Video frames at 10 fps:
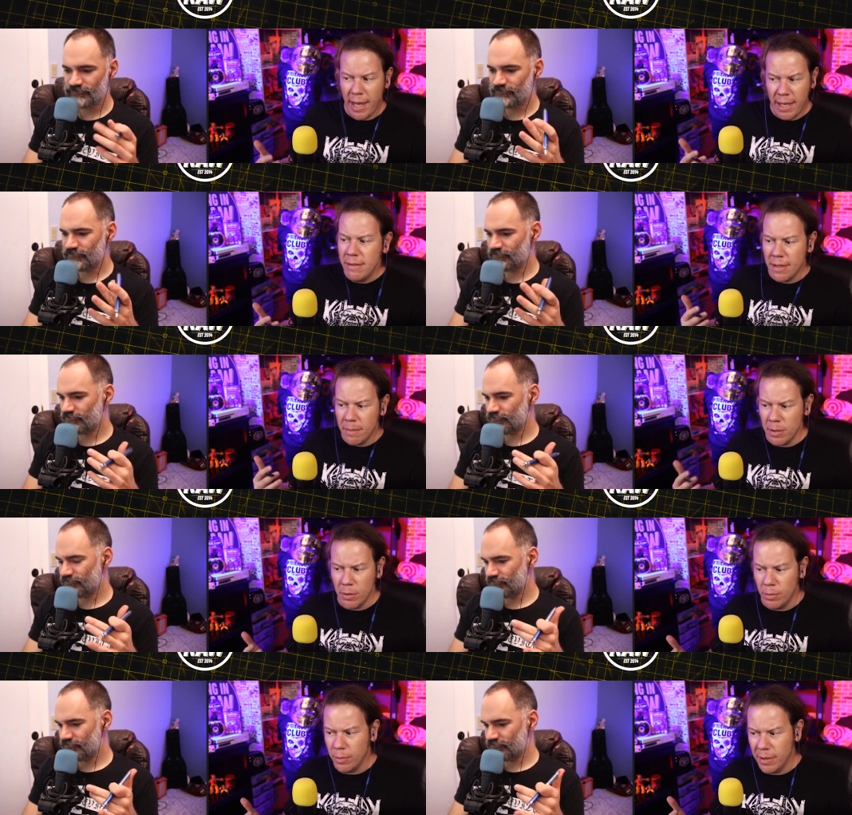
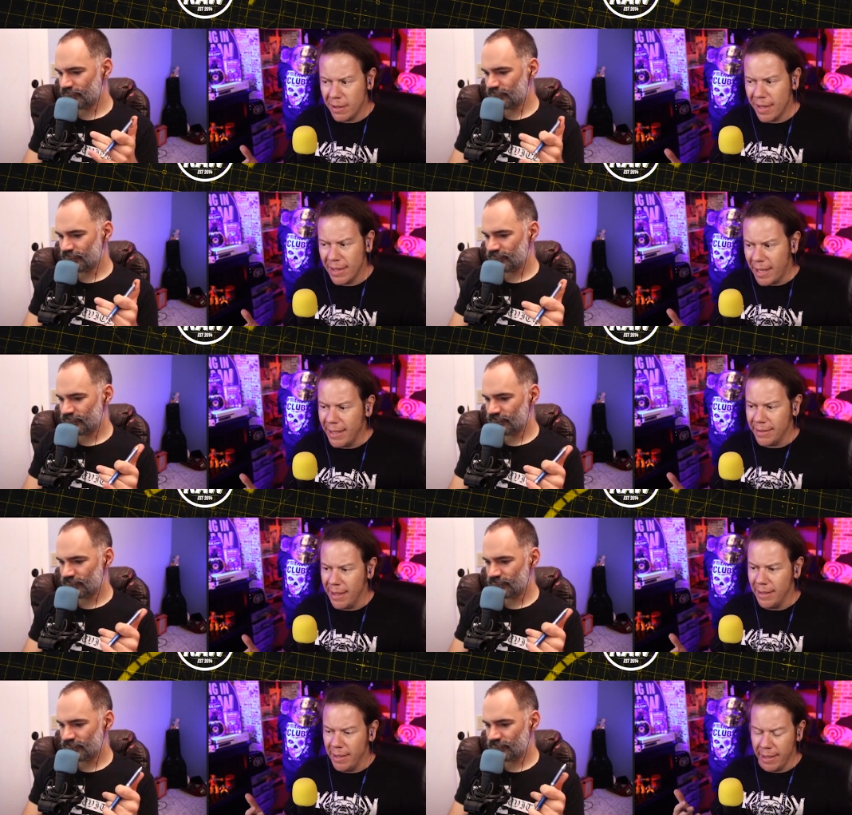Speaker 1: AEW, they're not like
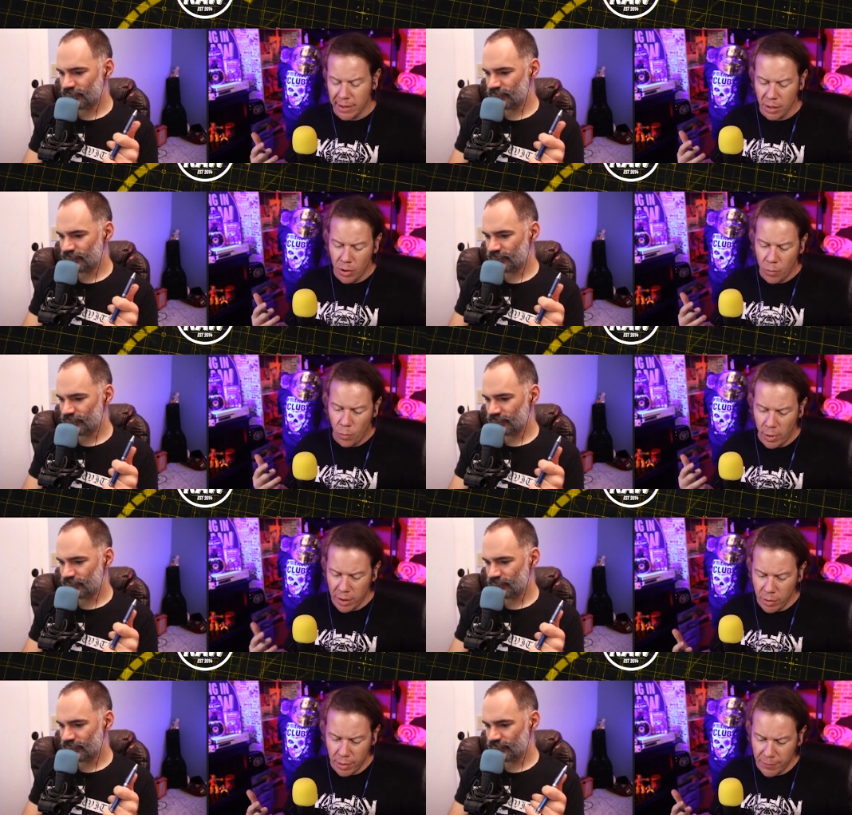that. Like
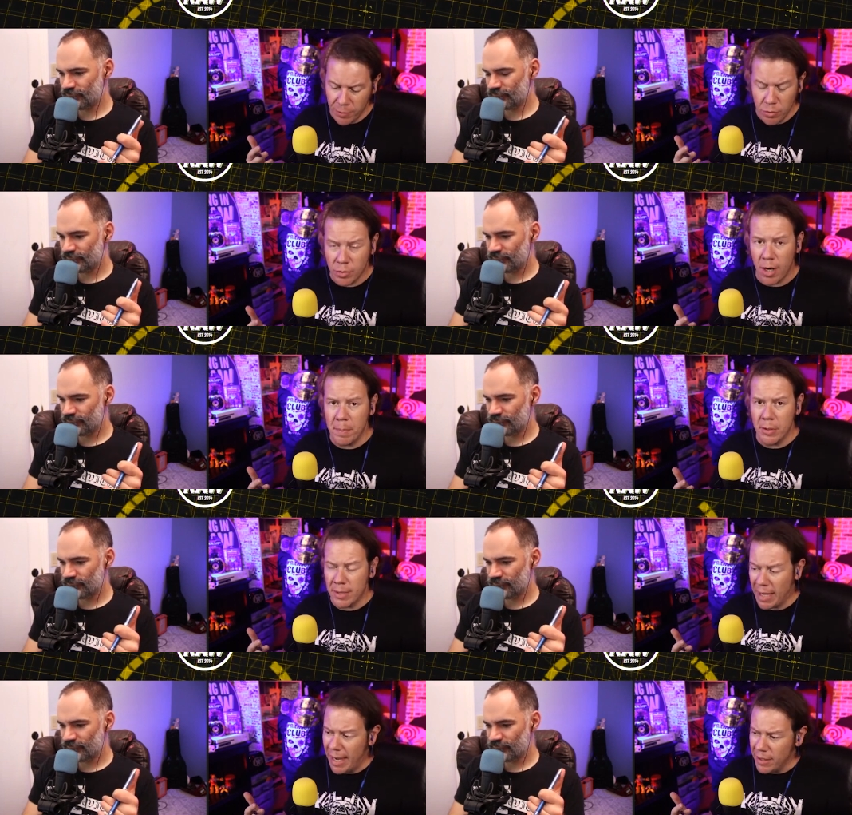when you if you drop
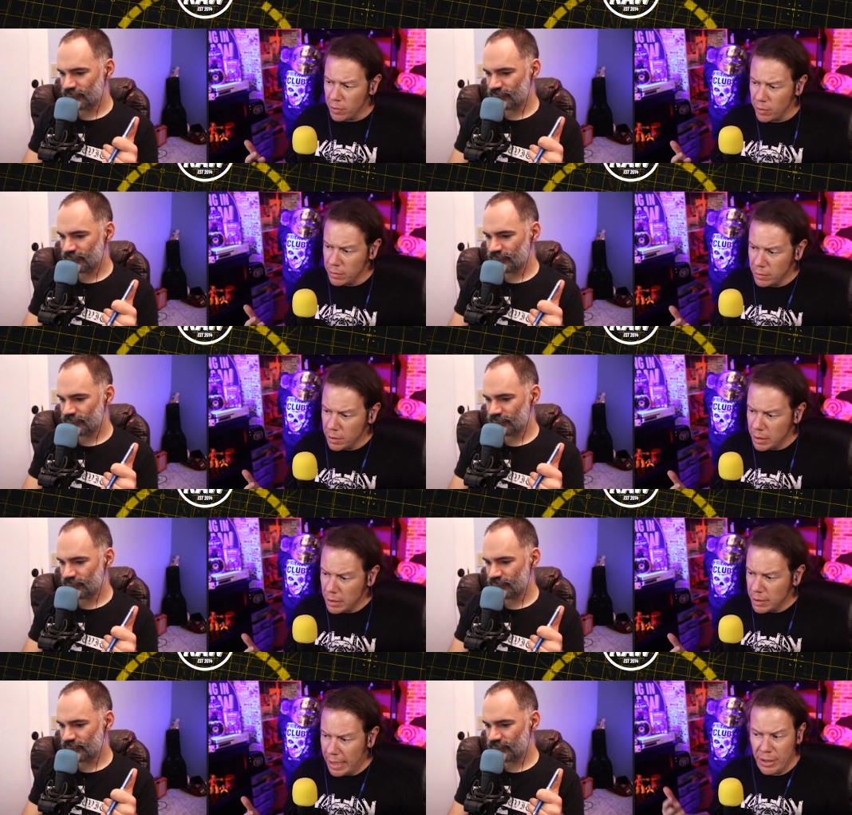your title,
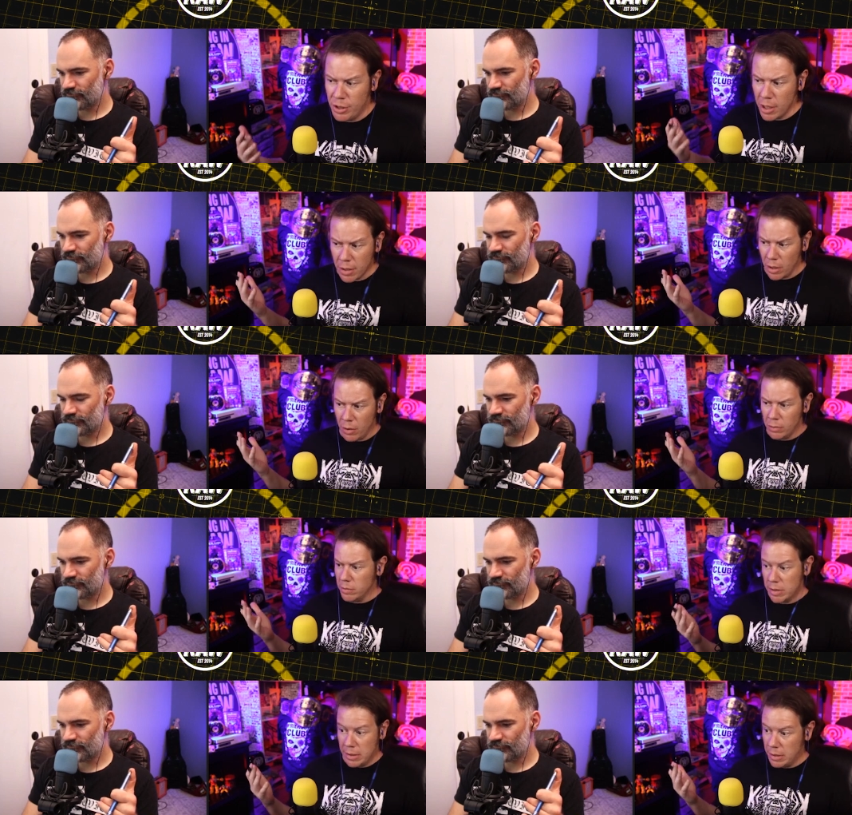like
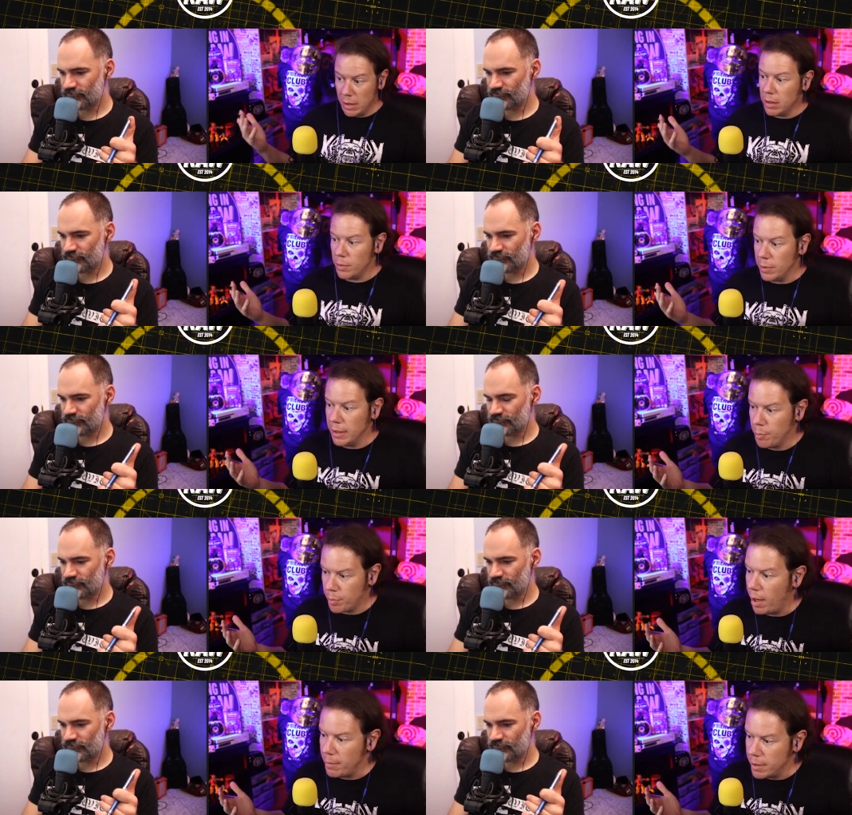Jericho, still in a really
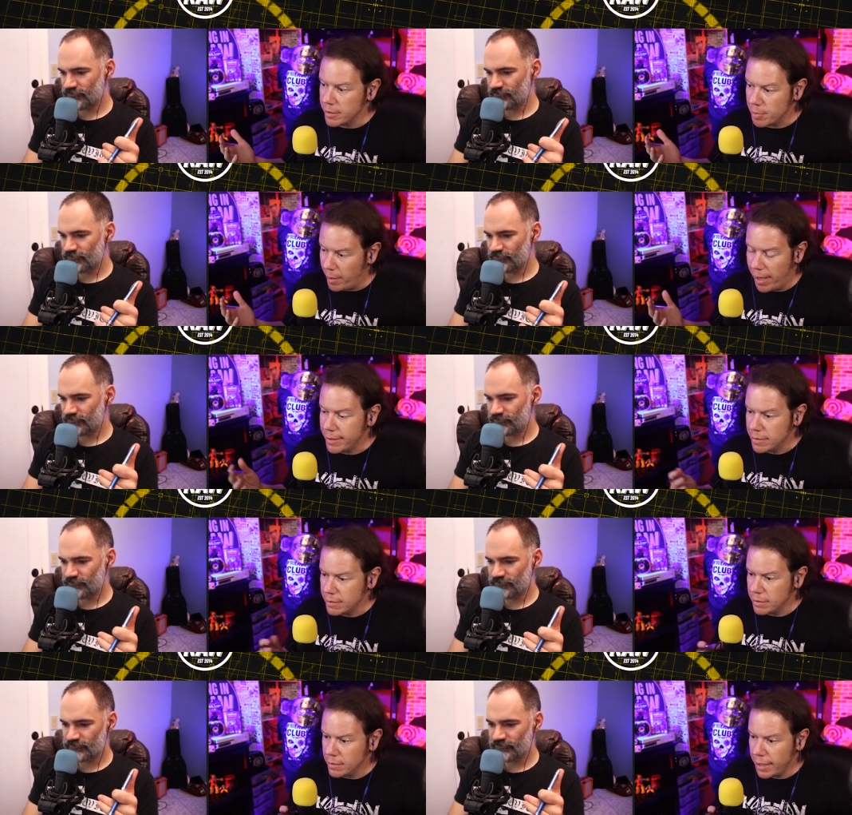prominent
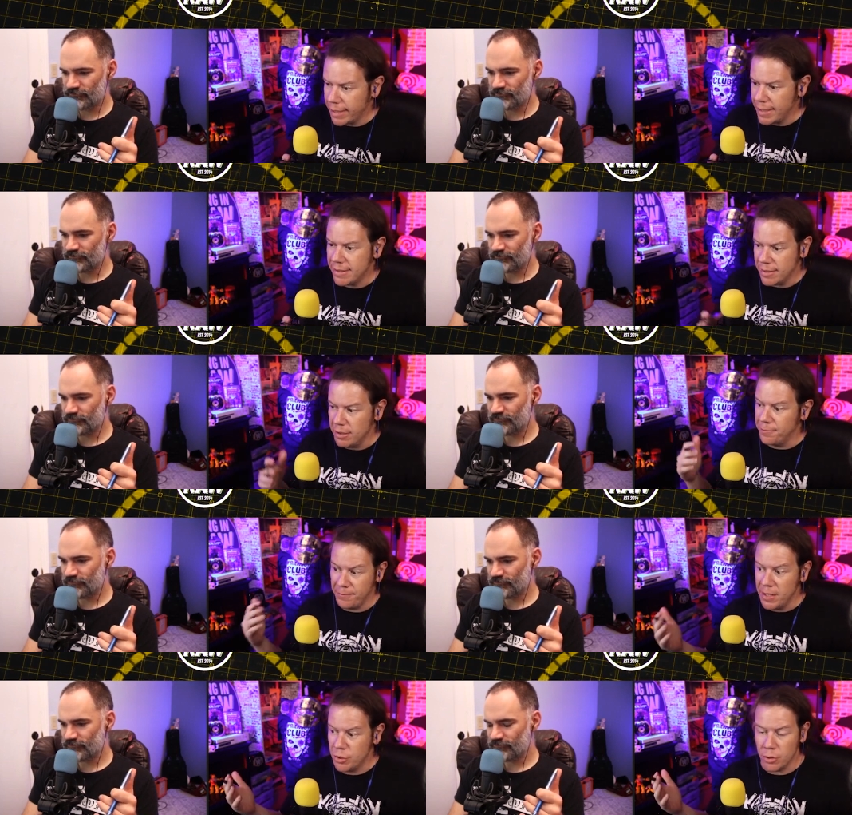spot. Like mm -hmm. he's still
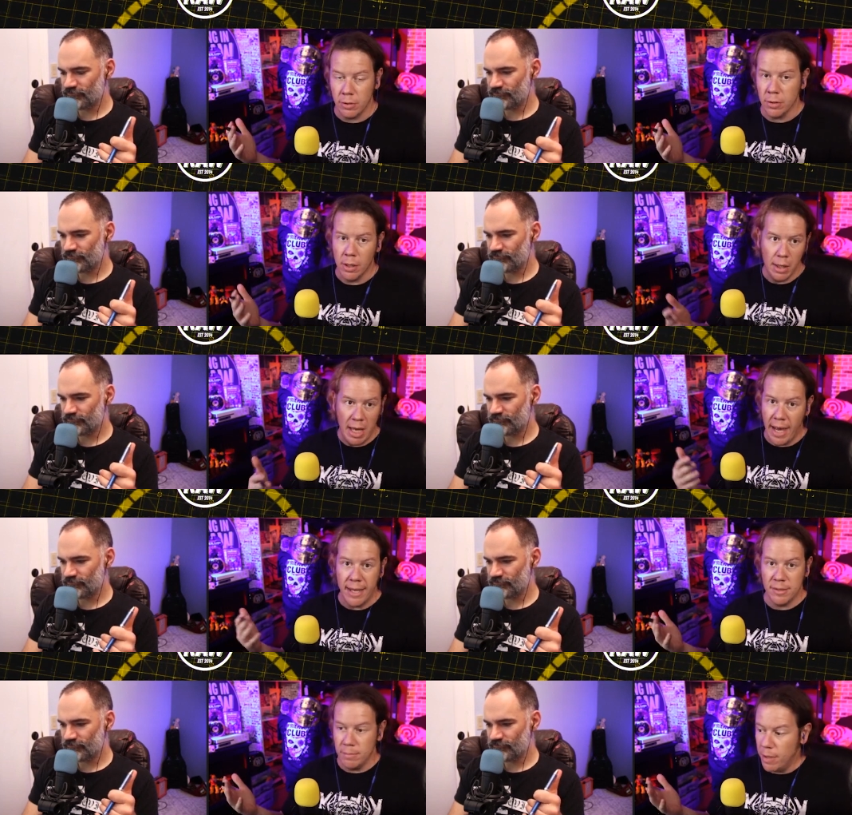featured
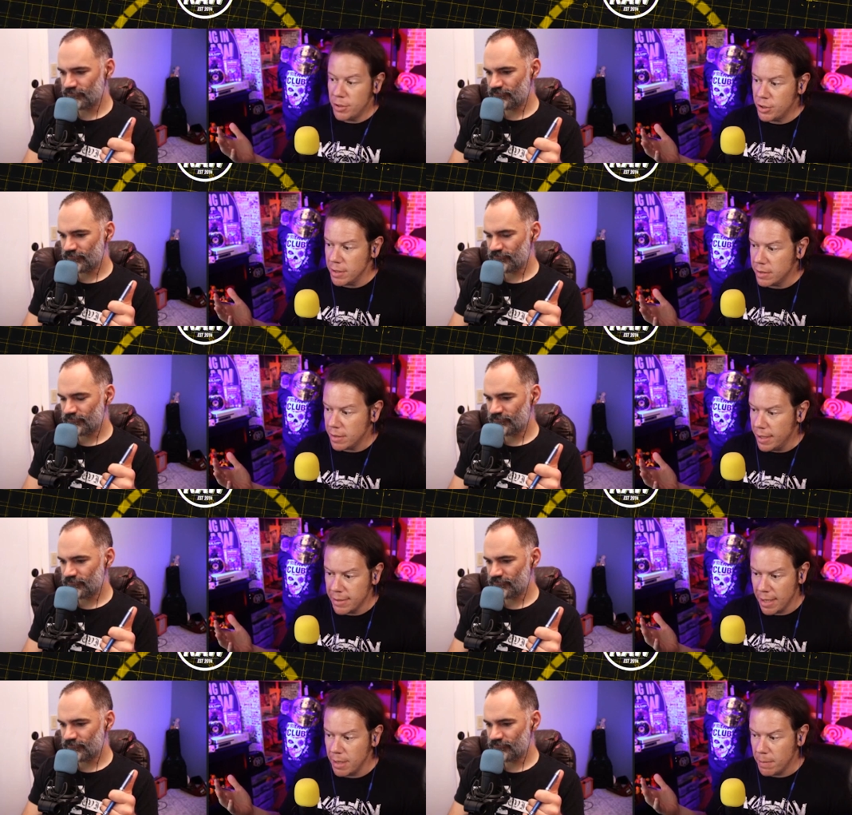as much as
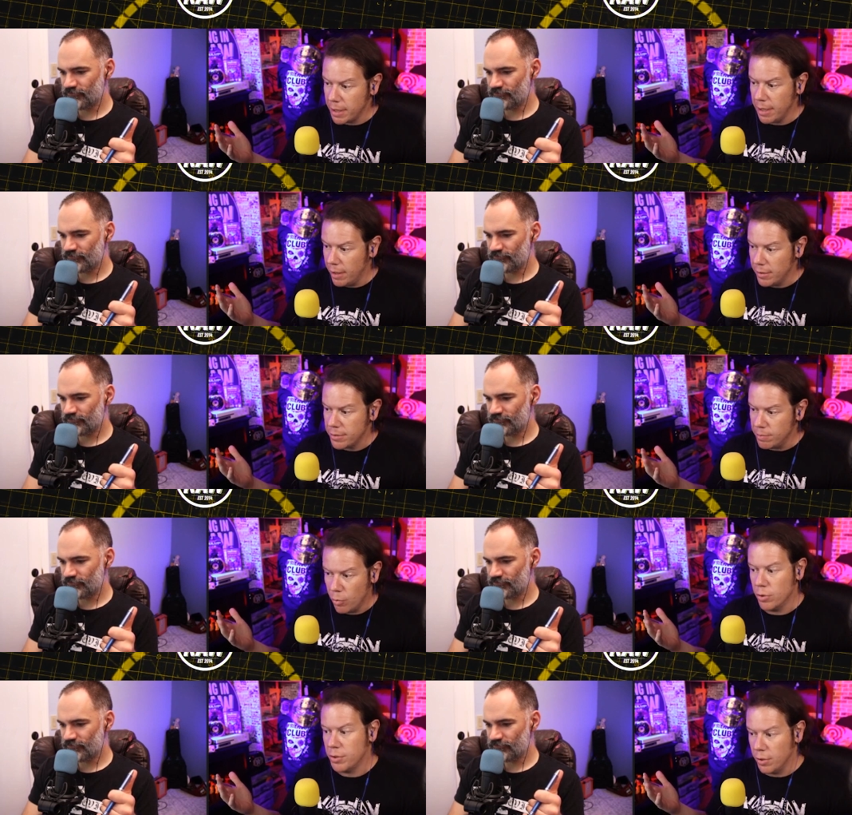as anybody else,
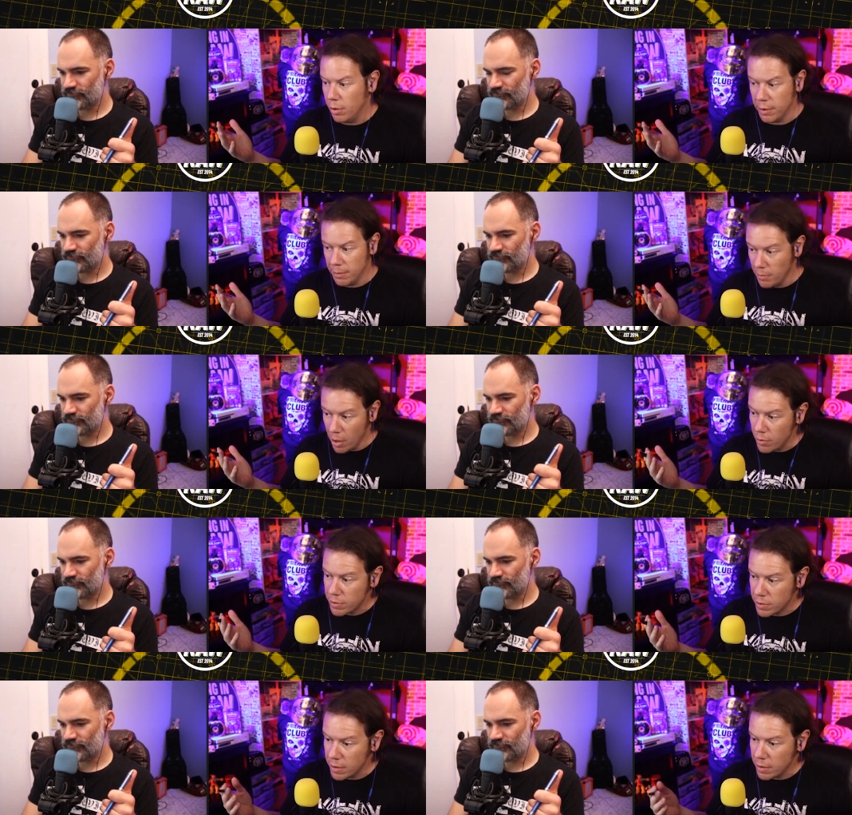more so than
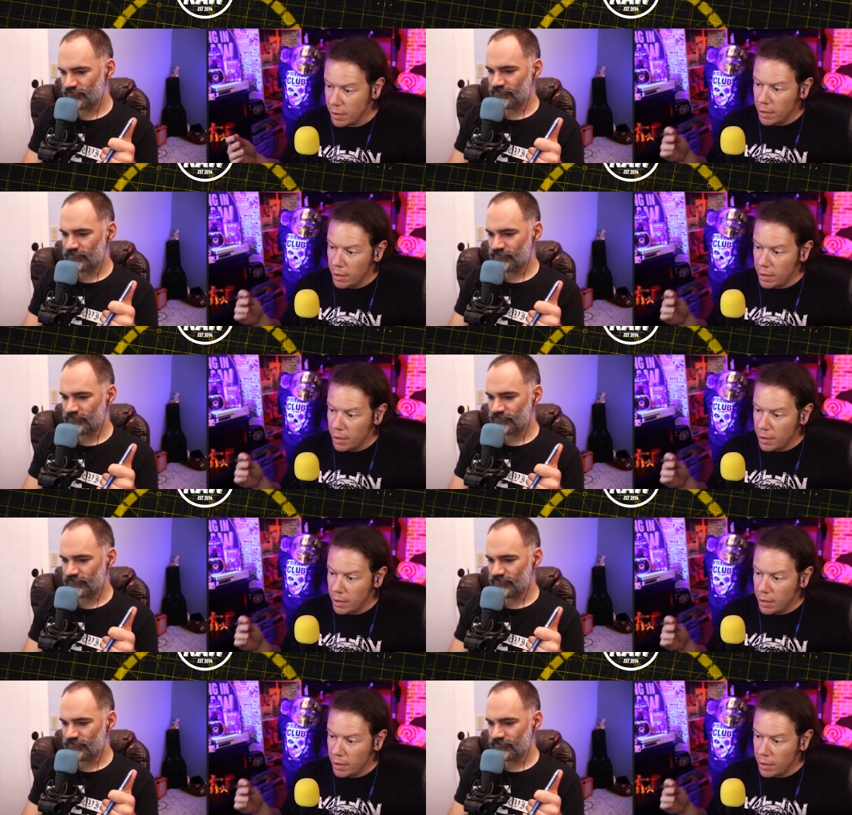most.